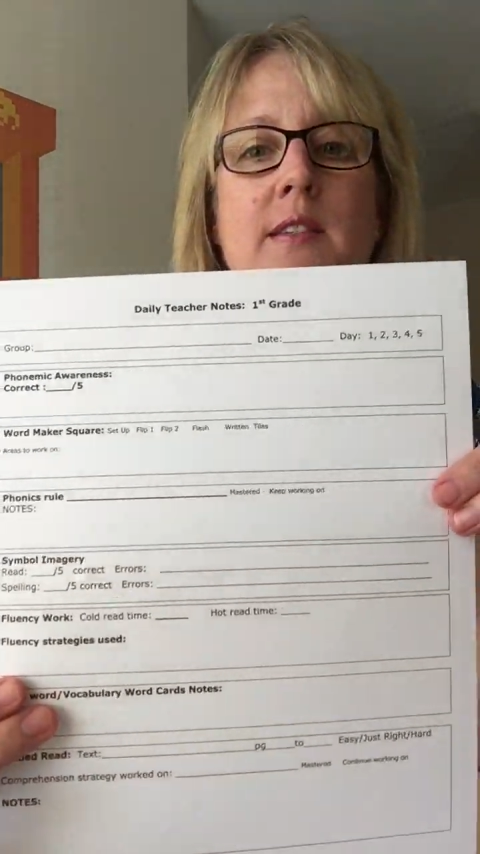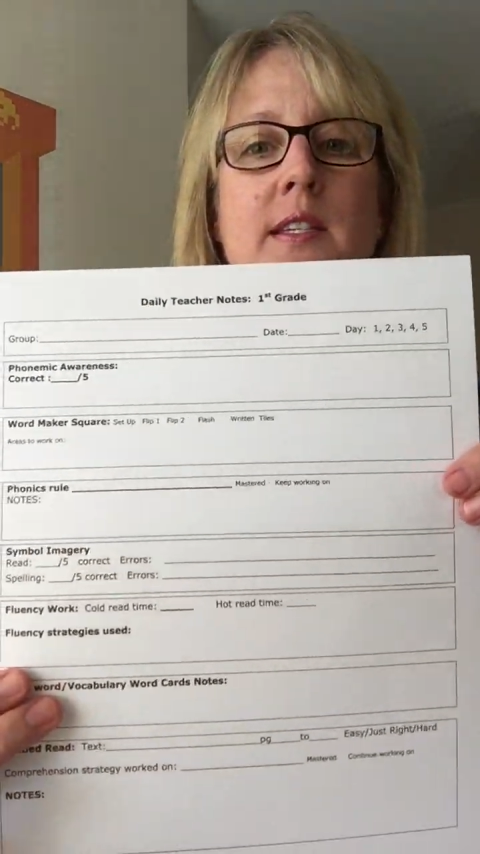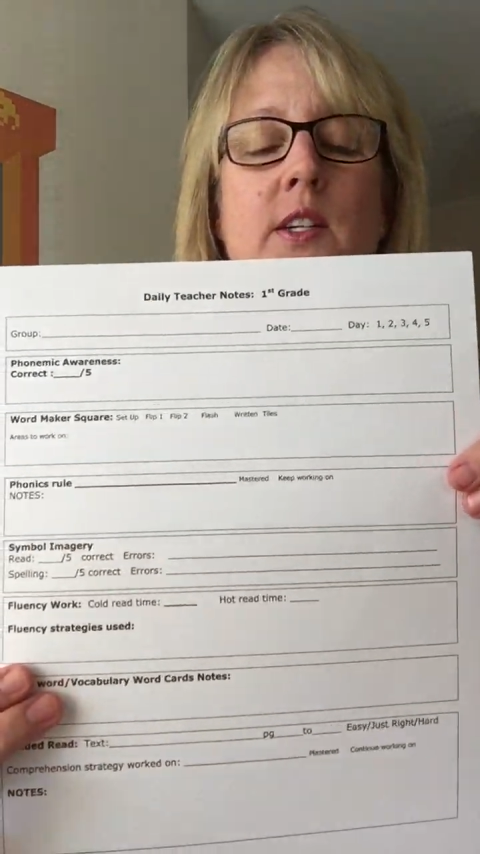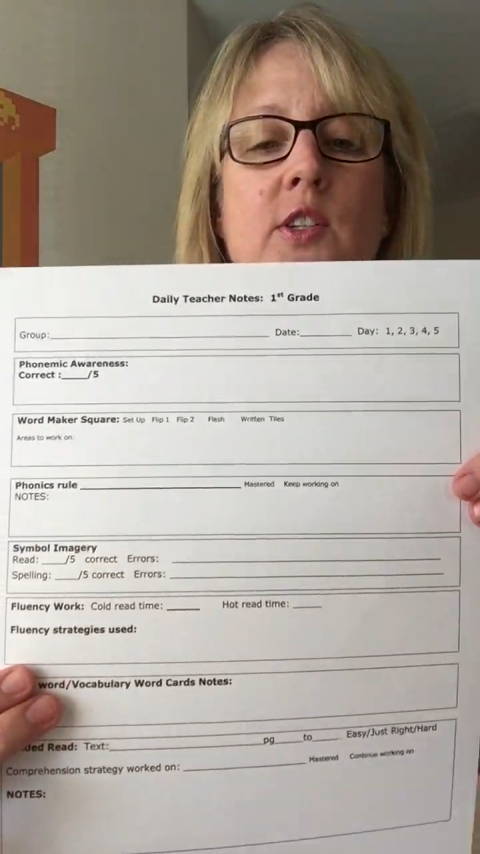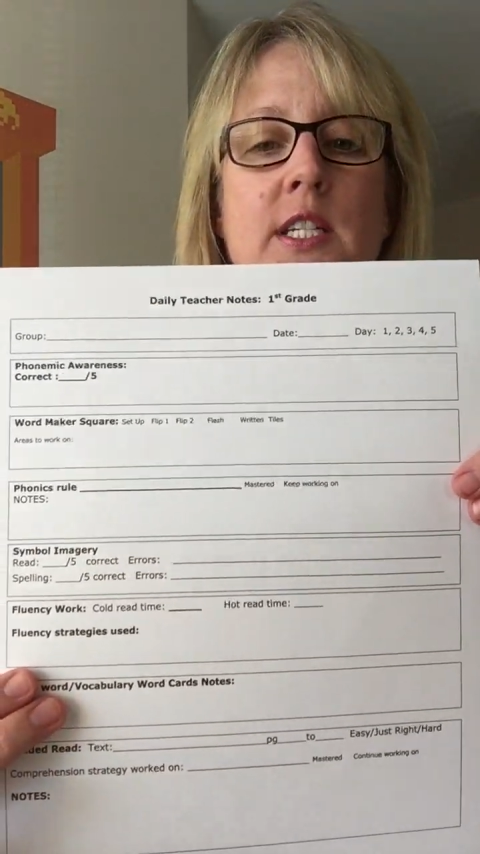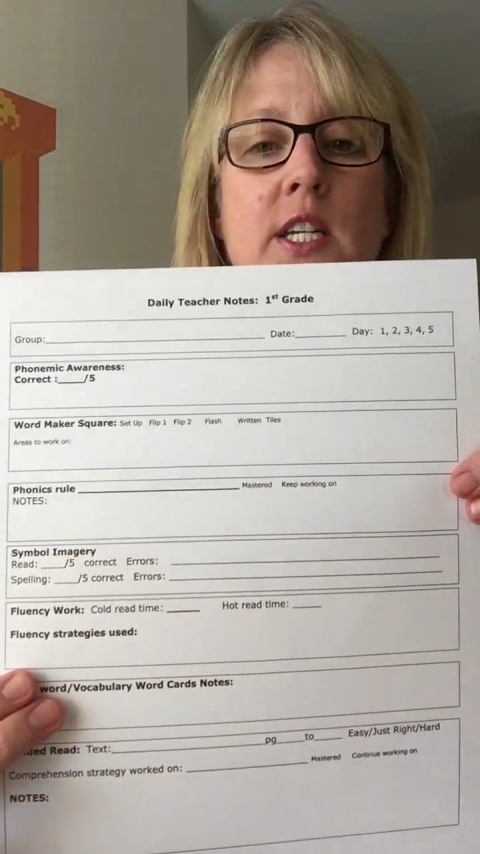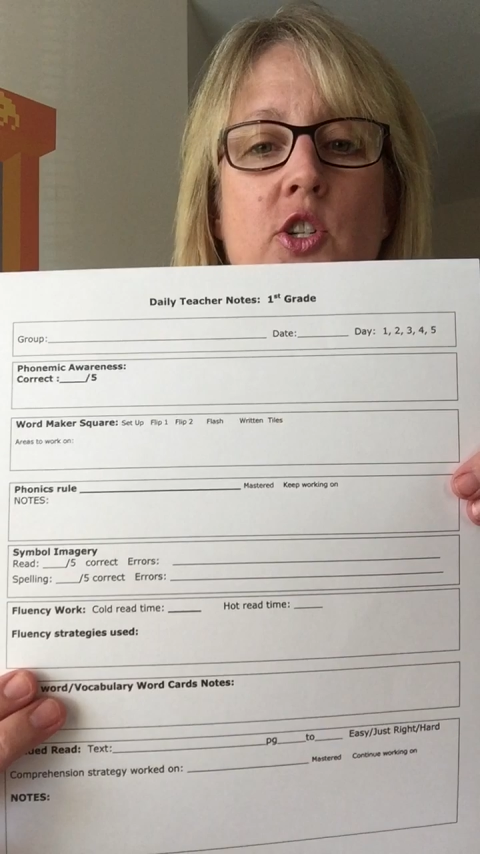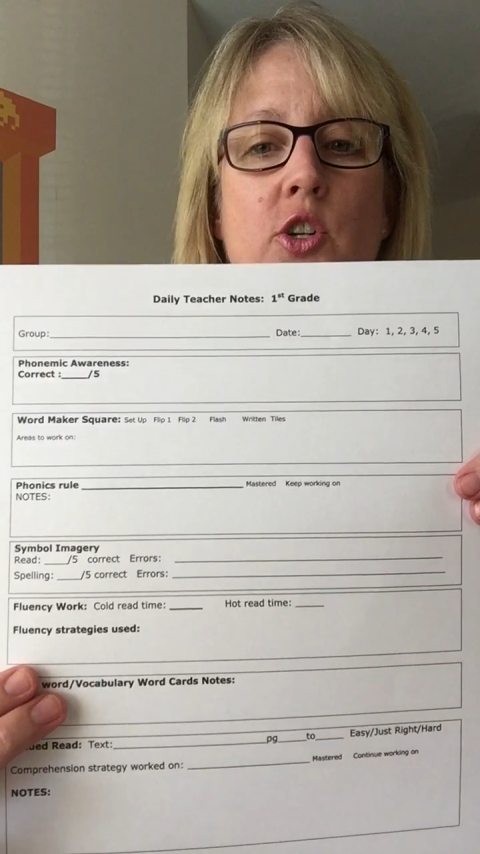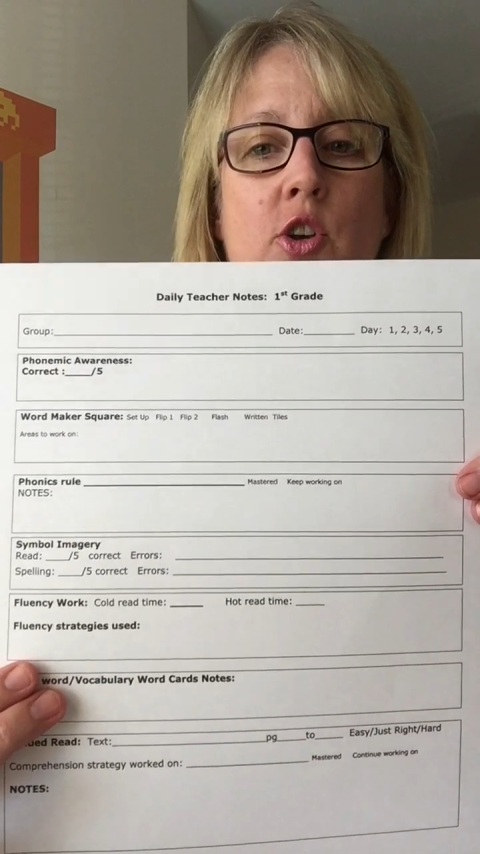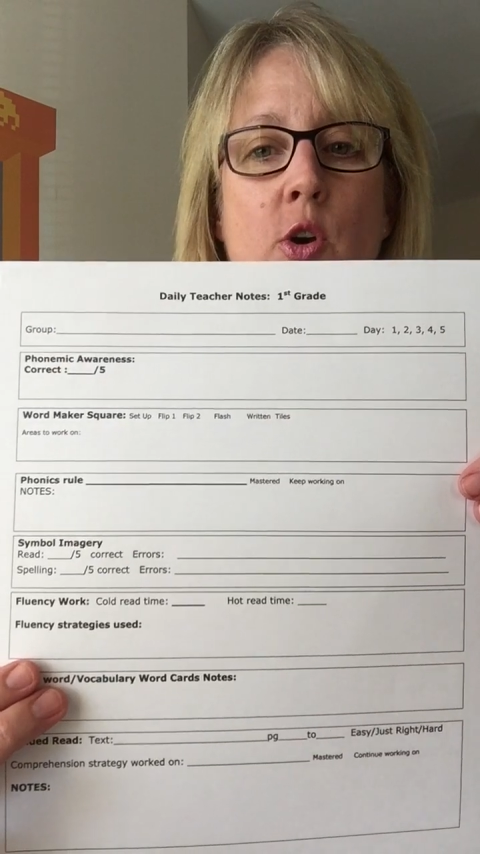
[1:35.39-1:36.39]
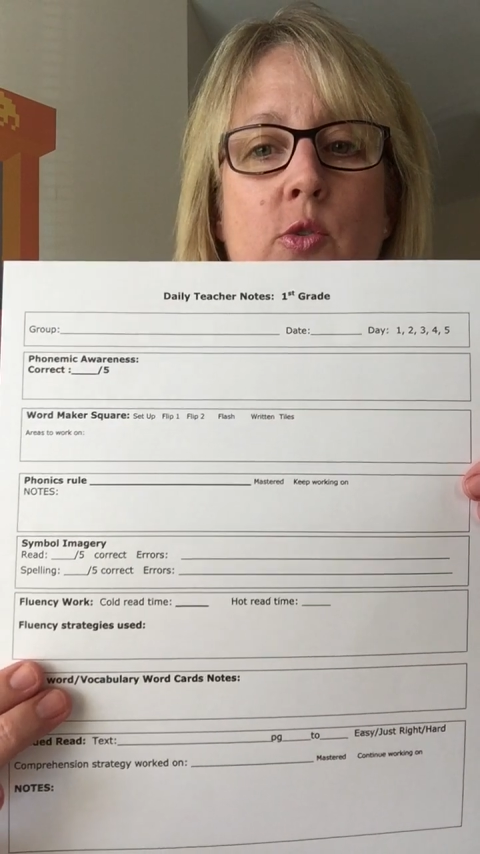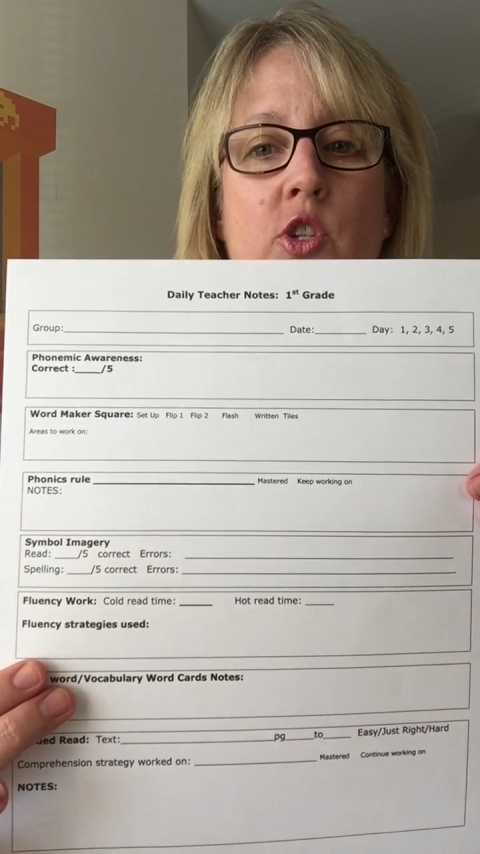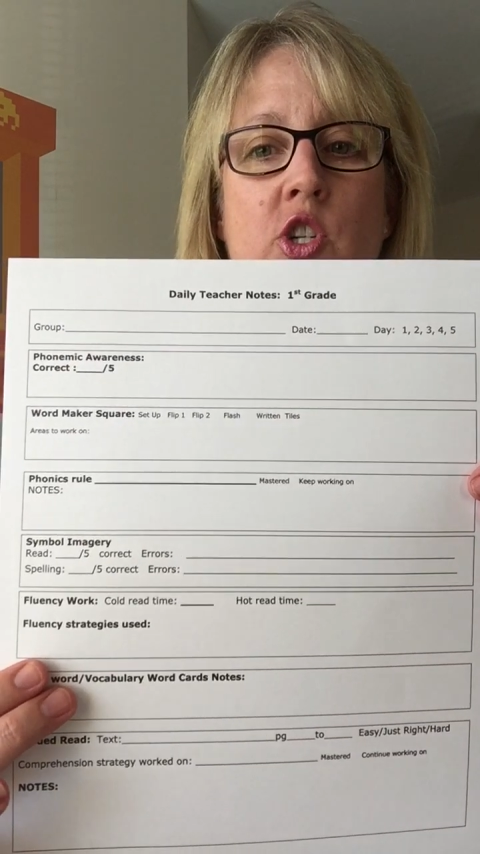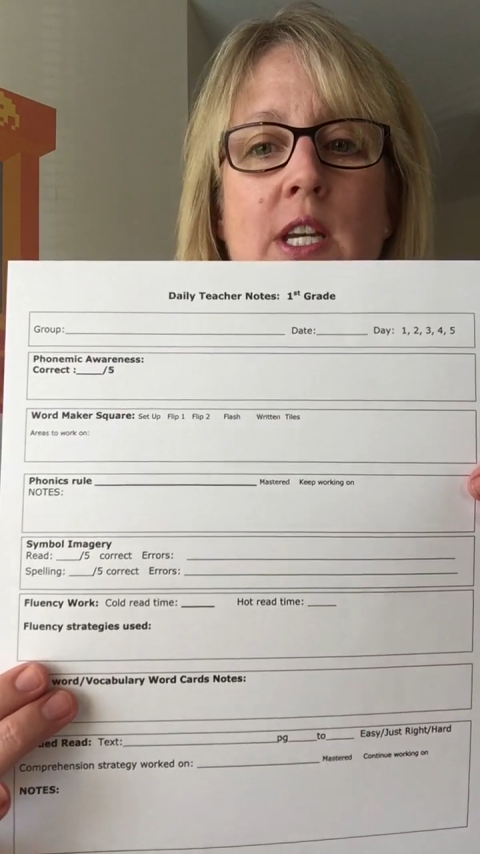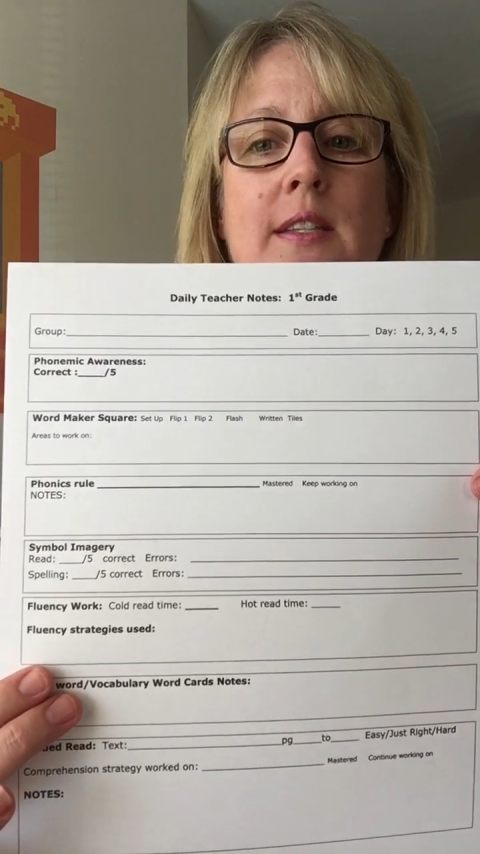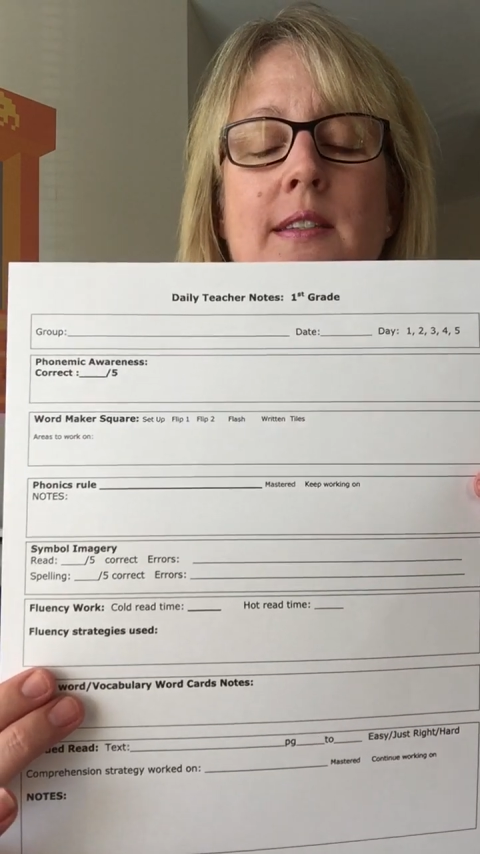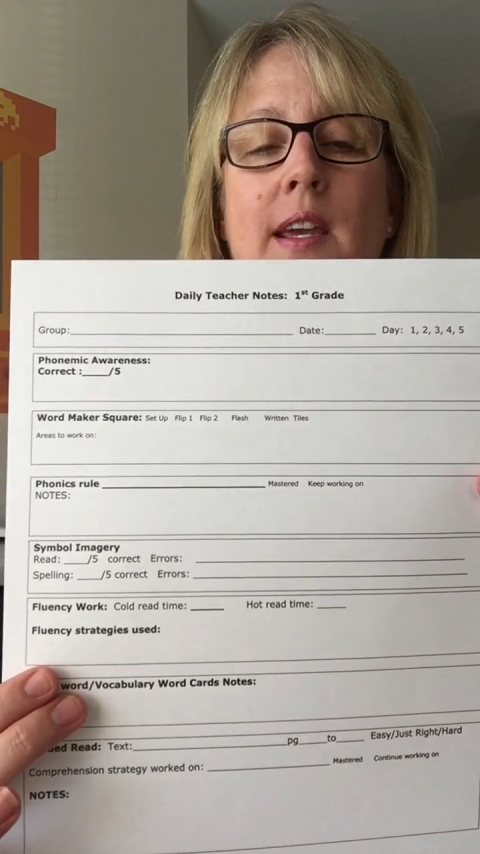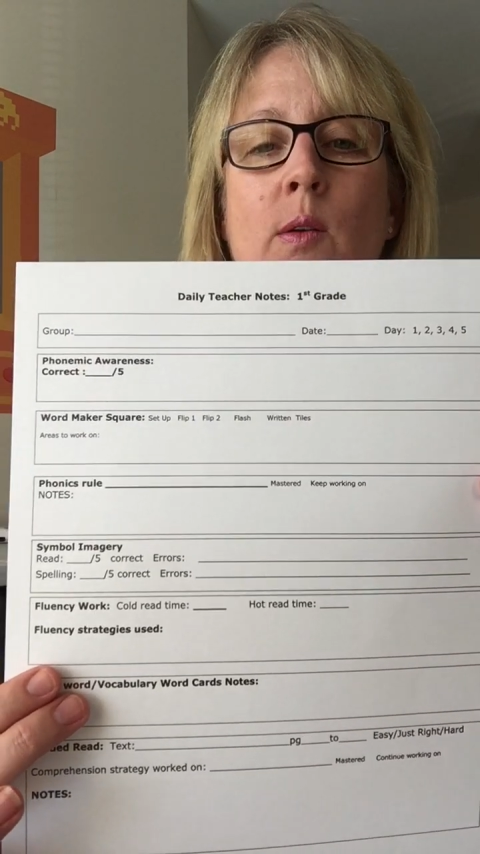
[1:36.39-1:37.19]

These are teacher note sheets.